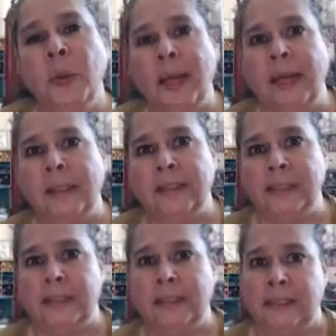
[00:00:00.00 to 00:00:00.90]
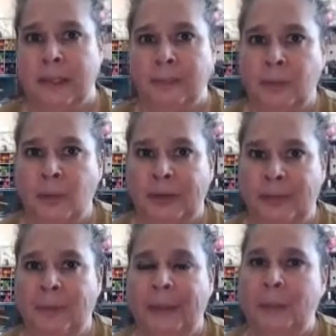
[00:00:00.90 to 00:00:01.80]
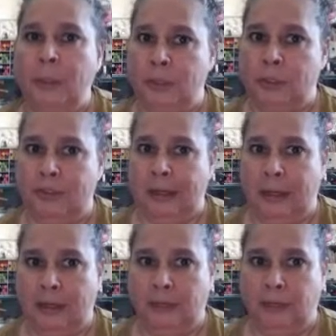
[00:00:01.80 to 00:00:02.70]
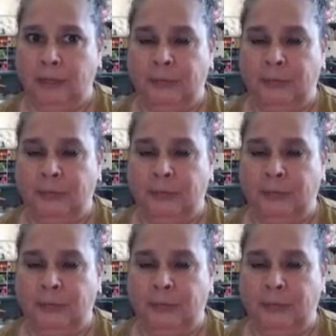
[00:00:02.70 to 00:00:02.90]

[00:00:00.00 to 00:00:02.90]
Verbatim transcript: why I list this as #1 in my post about how to do